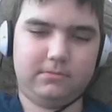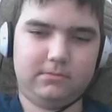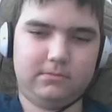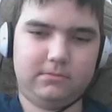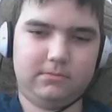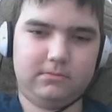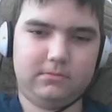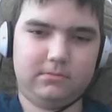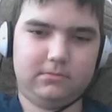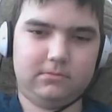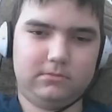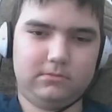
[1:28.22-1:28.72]

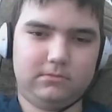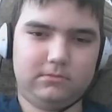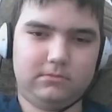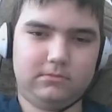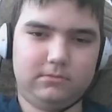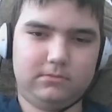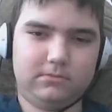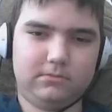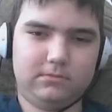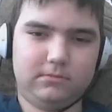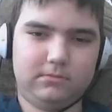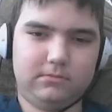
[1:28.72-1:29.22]

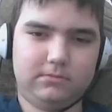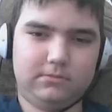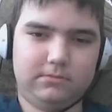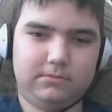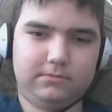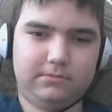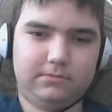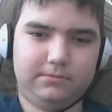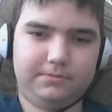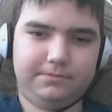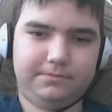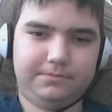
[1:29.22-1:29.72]

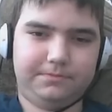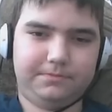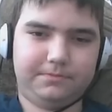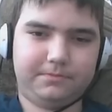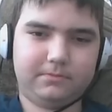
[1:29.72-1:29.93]
Nobody speaks.